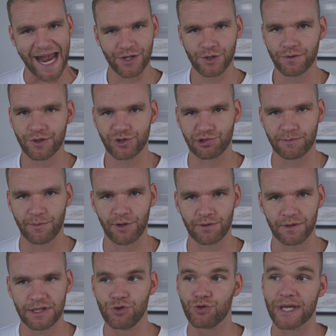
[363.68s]
do this
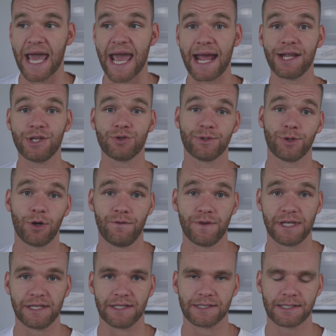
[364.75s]
remotely, you can do it over
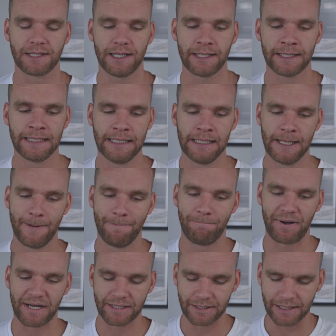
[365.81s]
the internet,
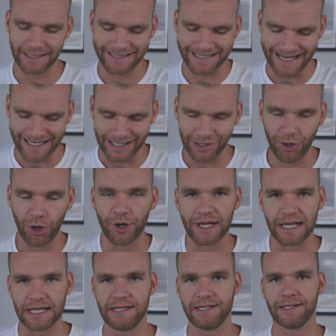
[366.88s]
but it is a lot
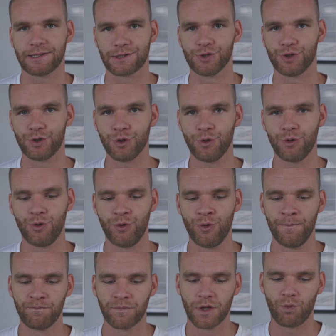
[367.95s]
easier to do
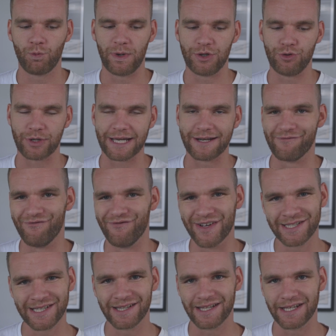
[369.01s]
when you can
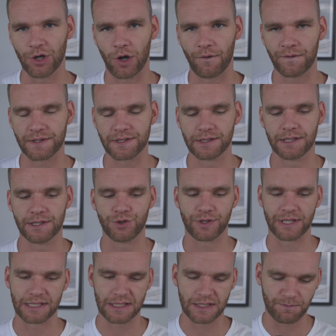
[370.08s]
visit the offices, you
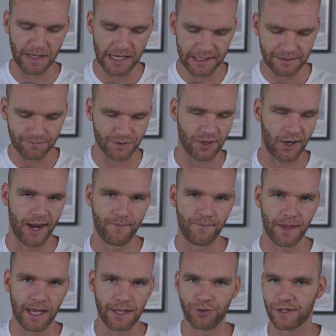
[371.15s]
can spend some time
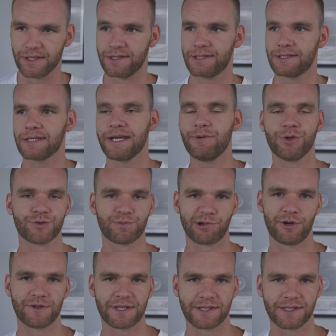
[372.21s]
there, you can see which
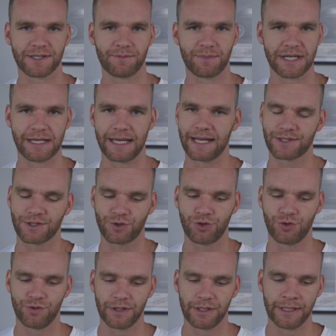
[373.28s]
processes are being
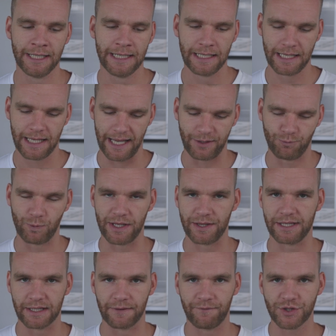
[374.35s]
executed and where
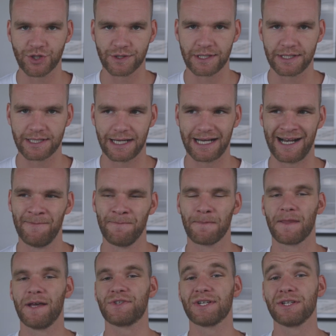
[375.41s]
the inefficiencies are.
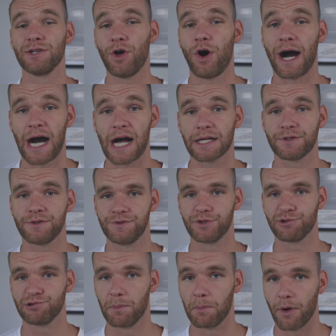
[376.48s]
It's a lot harder to do
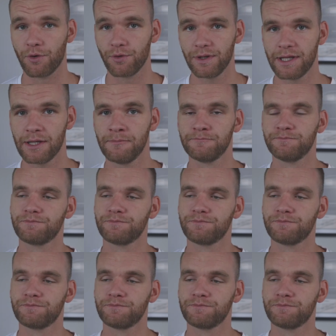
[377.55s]
remotely.